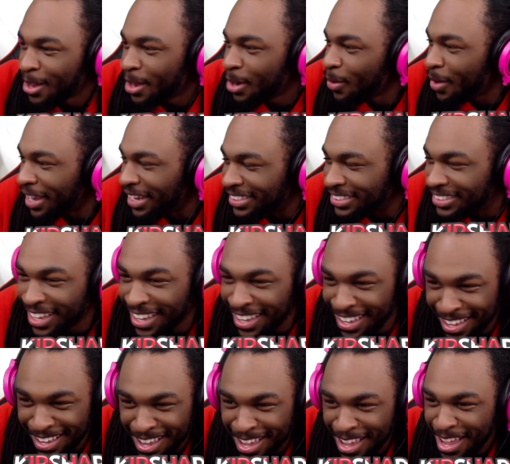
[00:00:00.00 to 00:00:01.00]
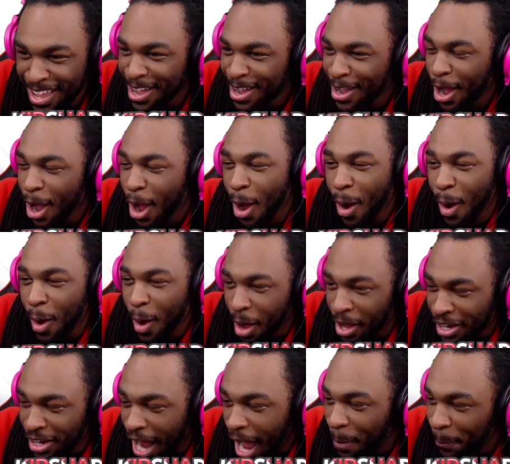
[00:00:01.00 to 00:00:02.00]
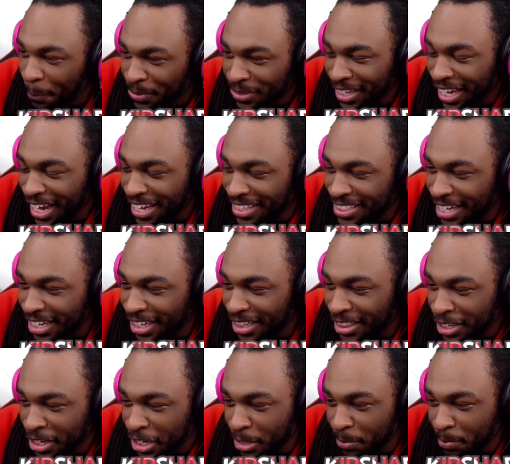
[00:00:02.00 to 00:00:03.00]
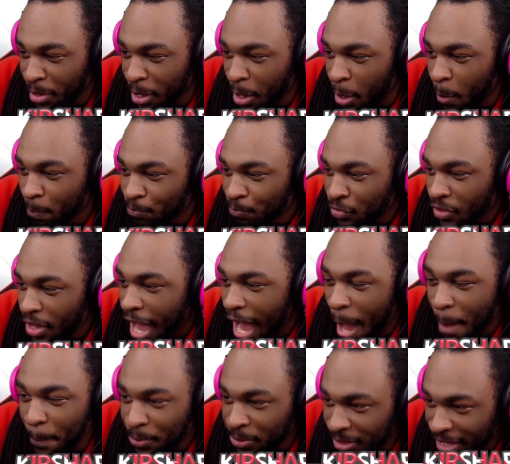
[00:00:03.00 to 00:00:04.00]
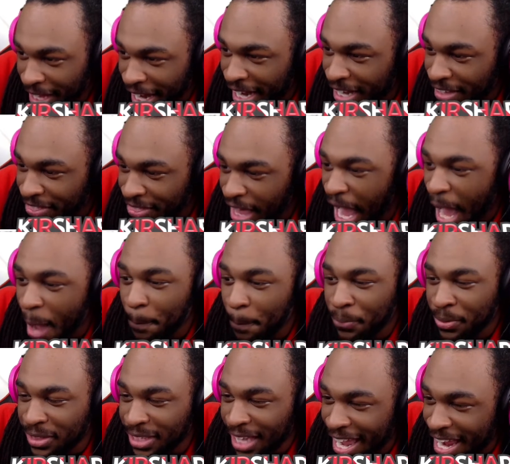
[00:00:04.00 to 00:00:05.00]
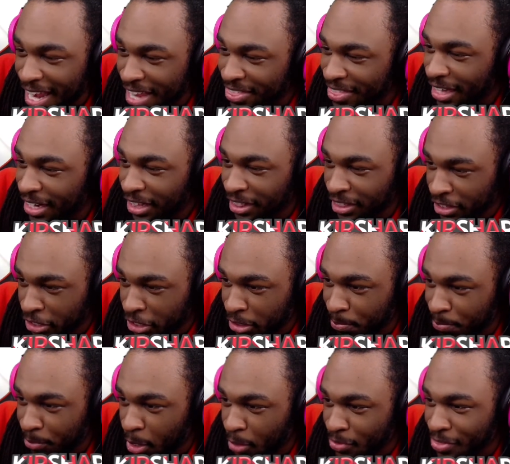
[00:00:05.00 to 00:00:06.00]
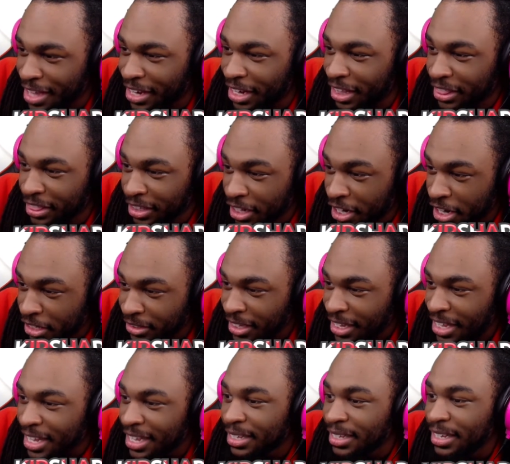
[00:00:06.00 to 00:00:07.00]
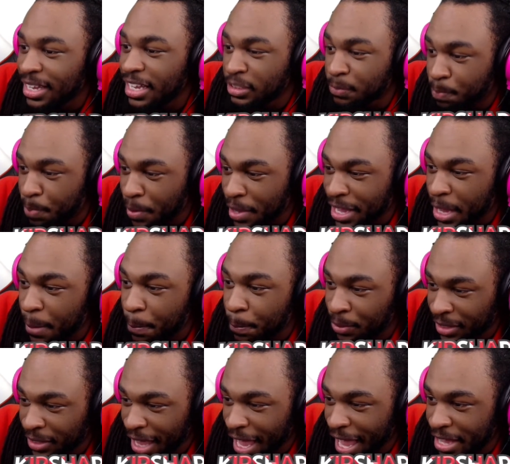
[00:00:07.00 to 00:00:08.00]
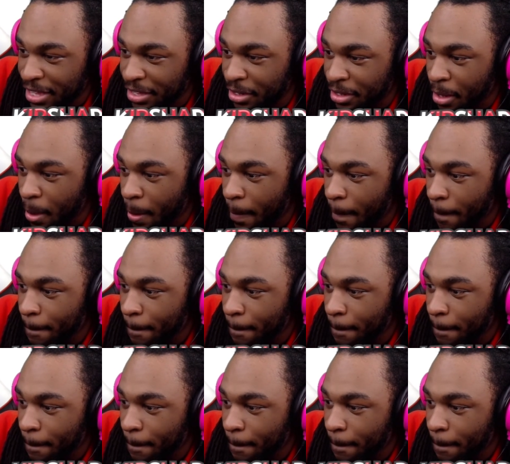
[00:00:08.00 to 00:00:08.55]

Wait. I'm playing that alert, bro. I'm playing I'm playing that alert, bro. That alert is being played.